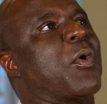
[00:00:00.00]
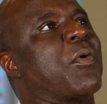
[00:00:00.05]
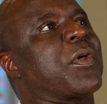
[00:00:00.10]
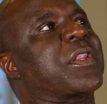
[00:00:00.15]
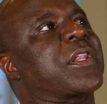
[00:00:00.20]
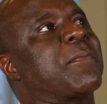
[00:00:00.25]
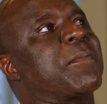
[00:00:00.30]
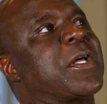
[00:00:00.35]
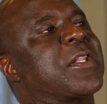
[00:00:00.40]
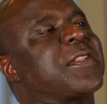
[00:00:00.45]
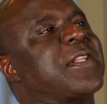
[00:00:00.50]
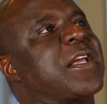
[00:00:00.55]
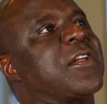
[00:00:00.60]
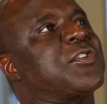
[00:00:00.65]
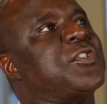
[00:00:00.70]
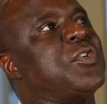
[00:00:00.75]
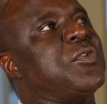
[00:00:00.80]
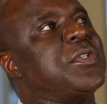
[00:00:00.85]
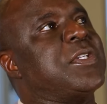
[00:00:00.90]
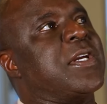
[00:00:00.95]
What were some of the
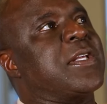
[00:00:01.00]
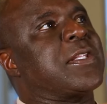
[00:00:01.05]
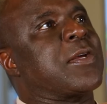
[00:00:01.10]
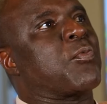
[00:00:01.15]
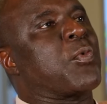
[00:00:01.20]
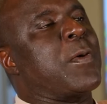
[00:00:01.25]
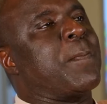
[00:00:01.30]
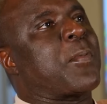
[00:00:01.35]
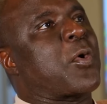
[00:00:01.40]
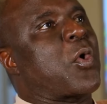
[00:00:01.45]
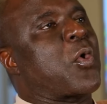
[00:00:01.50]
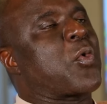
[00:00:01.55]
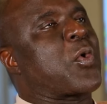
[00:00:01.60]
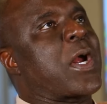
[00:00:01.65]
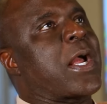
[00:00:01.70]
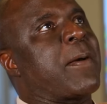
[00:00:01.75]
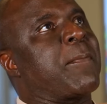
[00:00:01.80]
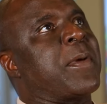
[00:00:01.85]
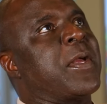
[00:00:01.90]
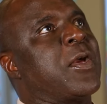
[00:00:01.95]
things you did to
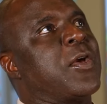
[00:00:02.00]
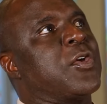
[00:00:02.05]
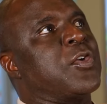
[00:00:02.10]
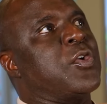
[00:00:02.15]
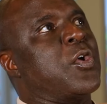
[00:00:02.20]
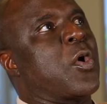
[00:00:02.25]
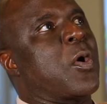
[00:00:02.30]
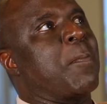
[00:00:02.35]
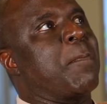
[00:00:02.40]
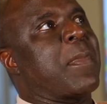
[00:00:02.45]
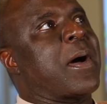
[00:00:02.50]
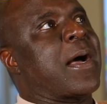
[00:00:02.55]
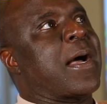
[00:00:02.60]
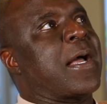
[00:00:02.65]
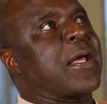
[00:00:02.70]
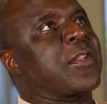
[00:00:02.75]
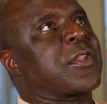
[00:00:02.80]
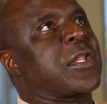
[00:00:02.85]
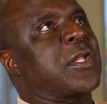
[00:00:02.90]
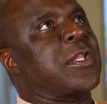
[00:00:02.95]
reprogram your
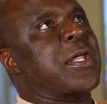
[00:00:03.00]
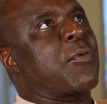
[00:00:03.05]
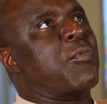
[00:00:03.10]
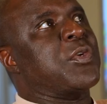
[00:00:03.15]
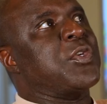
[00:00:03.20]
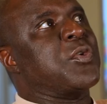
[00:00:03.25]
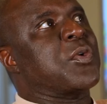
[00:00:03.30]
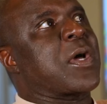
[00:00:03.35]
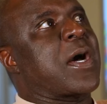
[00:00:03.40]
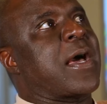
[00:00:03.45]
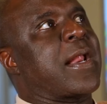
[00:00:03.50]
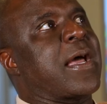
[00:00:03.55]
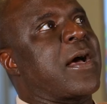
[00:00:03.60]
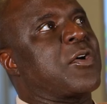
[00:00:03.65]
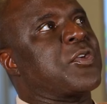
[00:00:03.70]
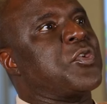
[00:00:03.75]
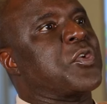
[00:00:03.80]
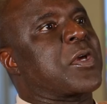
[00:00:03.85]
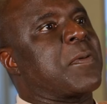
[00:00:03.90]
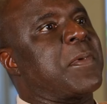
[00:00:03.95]
mind so that when you got
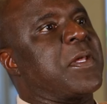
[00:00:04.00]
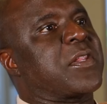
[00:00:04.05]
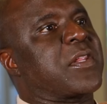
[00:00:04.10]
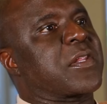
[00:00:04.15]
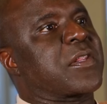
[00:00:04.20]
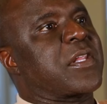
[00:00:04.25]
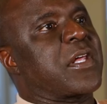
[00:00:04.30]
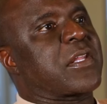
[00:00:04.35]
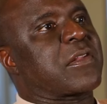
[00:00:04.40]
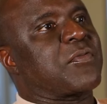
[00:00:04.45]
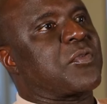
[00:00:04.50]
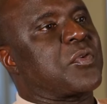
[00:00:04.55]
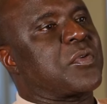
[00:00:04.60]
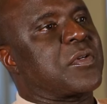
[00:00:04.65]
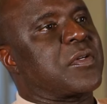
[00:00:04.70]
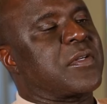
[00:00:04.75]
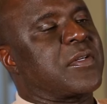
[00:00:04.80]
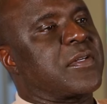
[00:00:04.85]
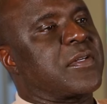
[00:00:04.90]
out, you could be successful?